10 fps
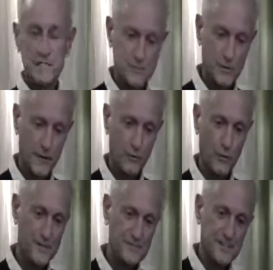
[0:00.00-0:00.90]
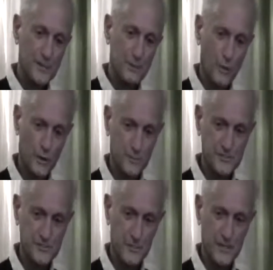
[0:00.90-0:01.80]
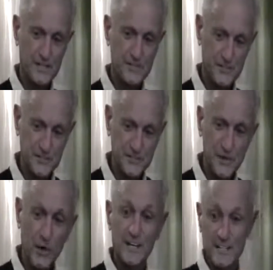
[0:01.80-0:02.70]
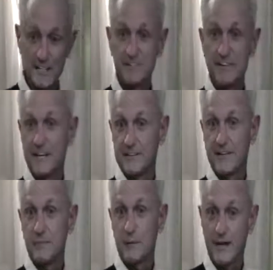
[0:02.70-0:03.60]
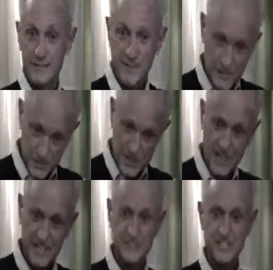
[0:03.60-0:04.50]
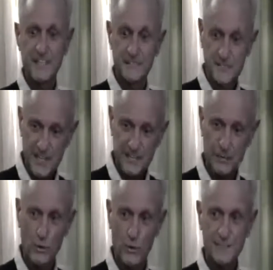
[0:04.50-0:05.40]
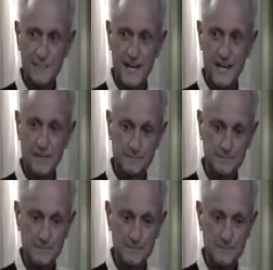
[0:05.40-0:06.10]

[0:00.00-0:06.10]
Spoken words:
So therefore, if you can work with stress, you can start alleviating that pain, changing where it's at.